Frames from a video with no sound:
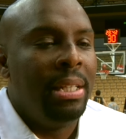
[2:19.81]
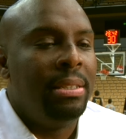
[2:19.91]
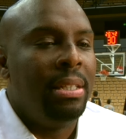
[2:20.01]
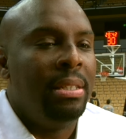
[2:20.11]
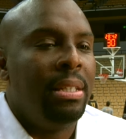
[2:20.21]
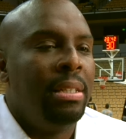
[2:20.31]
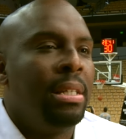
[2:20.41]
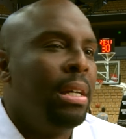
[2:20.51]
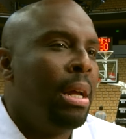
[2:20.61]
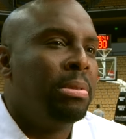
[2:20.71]
it's, it's it's
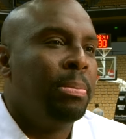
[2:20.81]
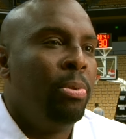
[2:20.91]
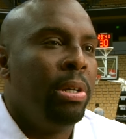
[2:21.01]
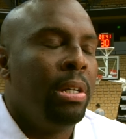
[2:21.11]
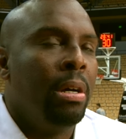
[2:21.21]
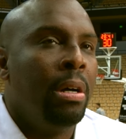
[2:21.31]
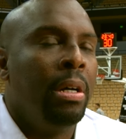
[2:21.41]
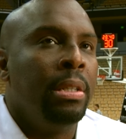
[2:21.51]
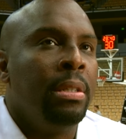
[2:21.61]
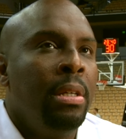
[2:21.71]
good. I was a point
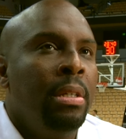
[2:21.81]
guard, and